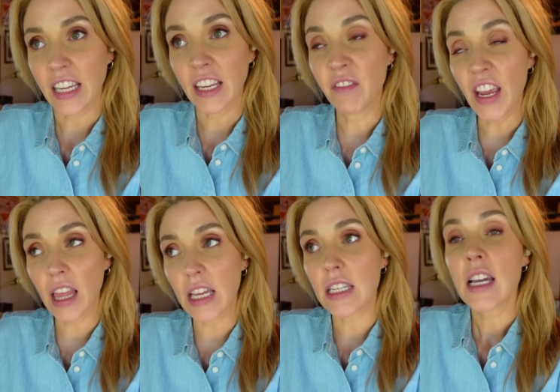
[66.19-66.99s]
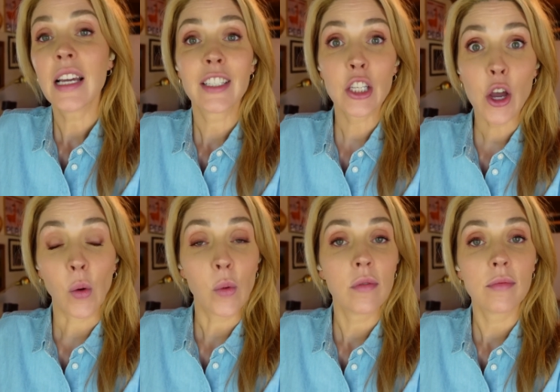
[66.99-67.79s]
I can feel it.
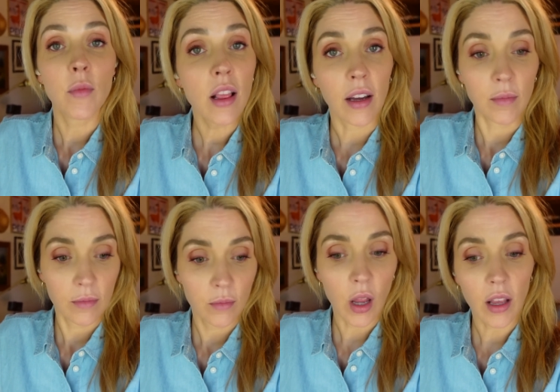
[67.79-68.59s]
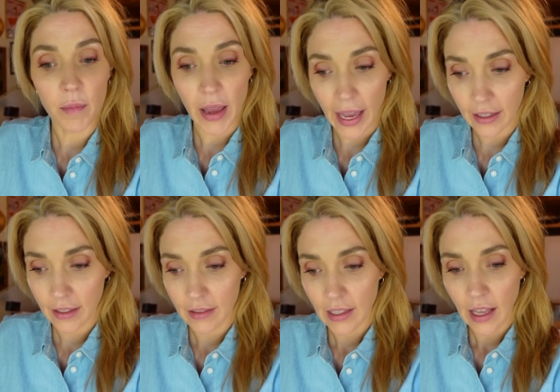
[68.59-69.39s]
So, welcome. Welcome back.
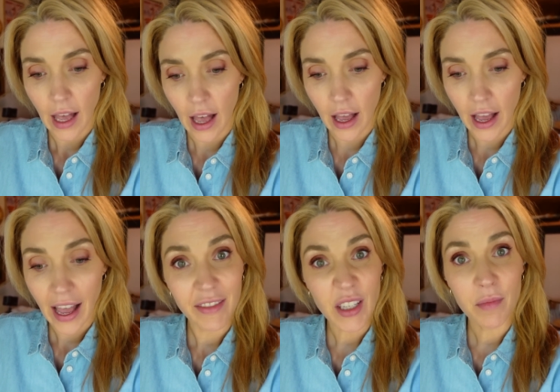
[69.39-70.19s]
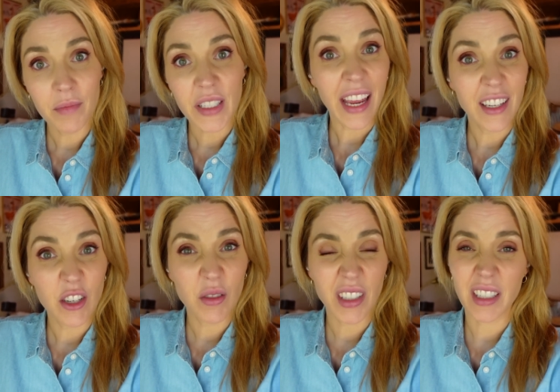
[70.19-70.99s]
Uh, I have some sad
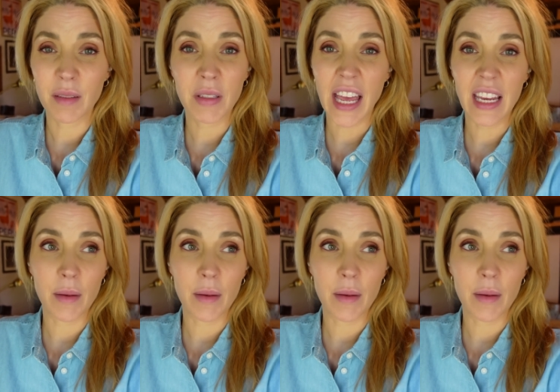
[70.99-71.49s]
news, some sad